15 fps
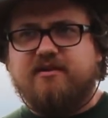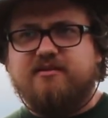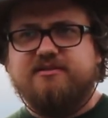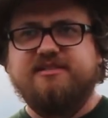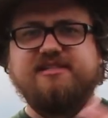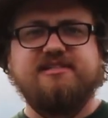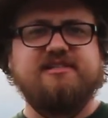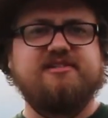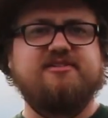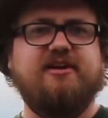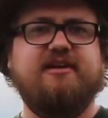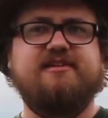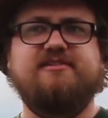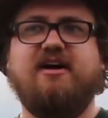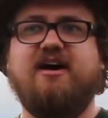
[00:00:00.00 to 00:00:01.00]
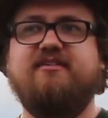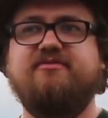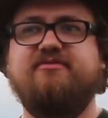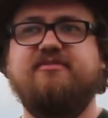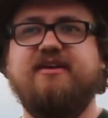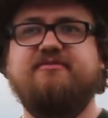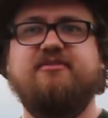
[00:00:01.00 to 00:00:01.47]
Just to start us
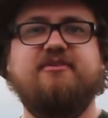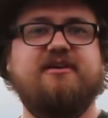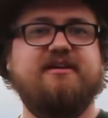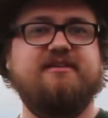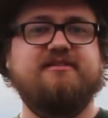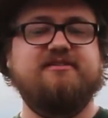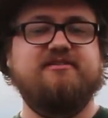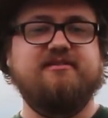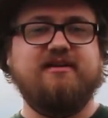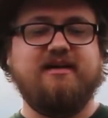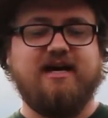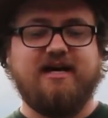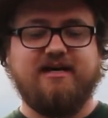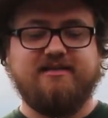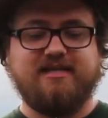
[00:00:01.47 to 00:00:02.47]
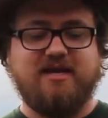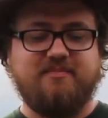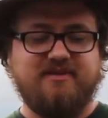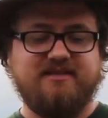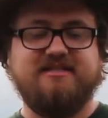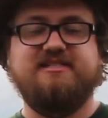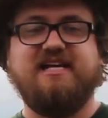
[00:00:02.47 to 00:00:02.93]
off, if you could
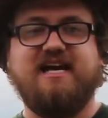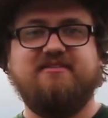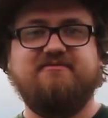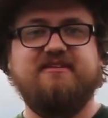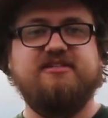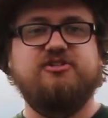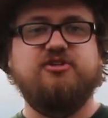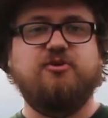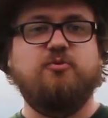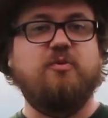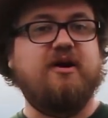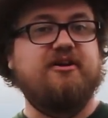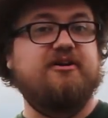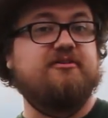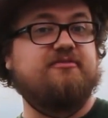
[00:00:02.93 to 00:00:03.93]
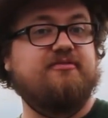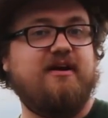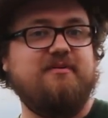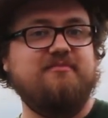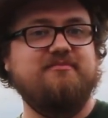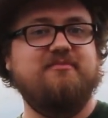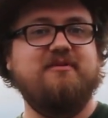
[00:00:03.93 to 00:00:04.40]
type in the chat feature where you're
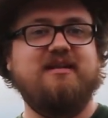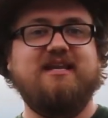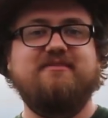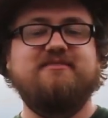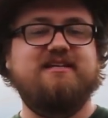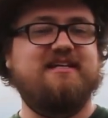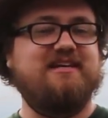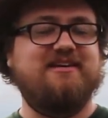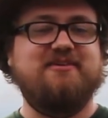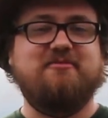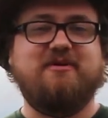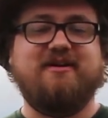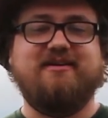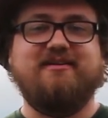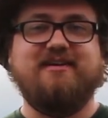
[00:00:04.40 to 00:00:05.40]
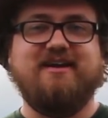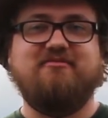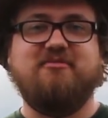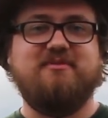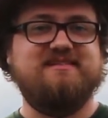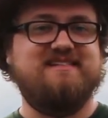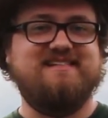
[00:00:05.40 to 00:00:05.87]
from, we'd love to hear where
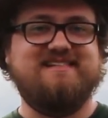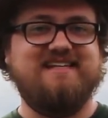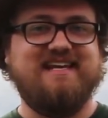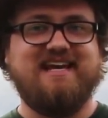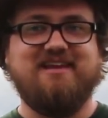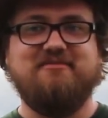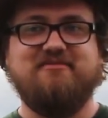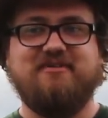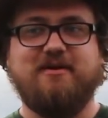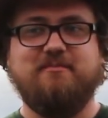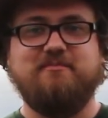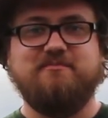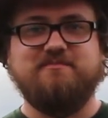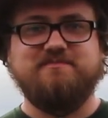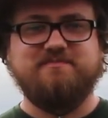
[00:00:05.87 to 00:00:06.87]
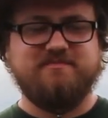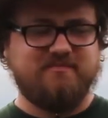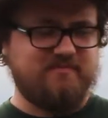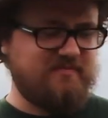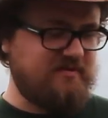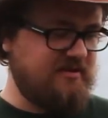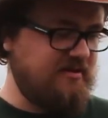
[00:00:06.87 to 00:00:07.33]
everyone's listening in from.
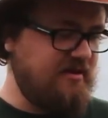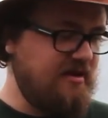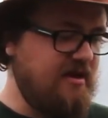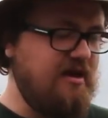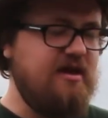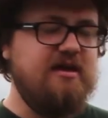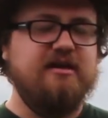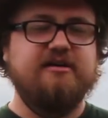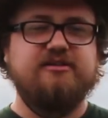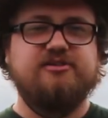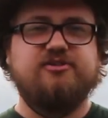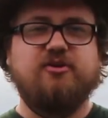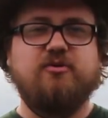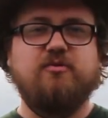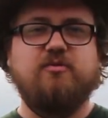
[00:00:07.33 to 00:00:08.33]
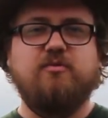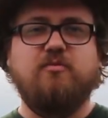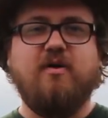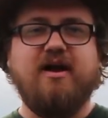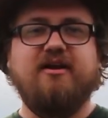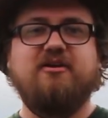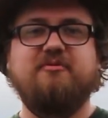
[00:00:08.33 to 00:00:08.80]
So
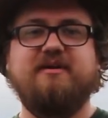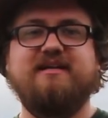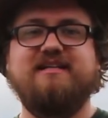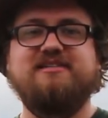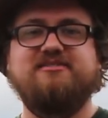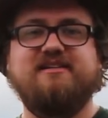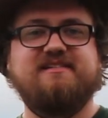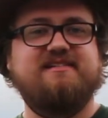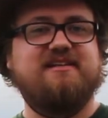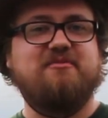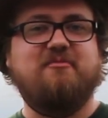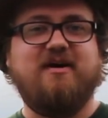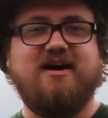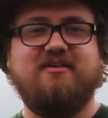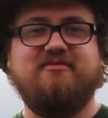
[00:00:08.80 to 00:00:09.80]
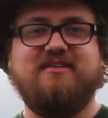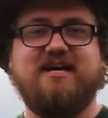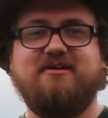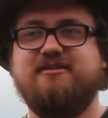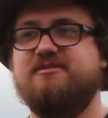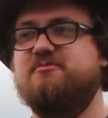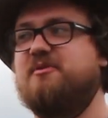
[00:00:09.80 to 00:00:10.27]
why are we interested in
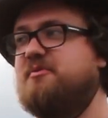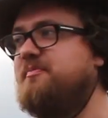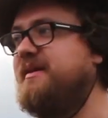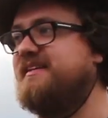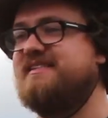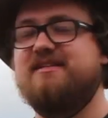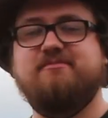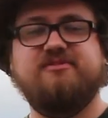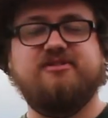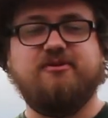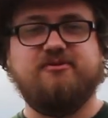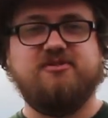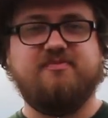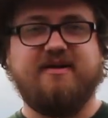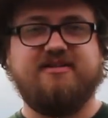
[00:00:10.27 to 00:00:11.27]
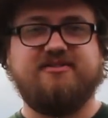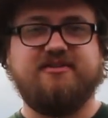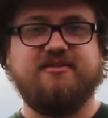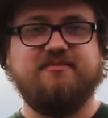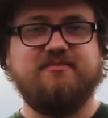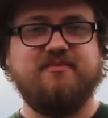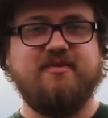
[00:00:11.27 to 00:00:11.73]
wildflowers and what makes them so special?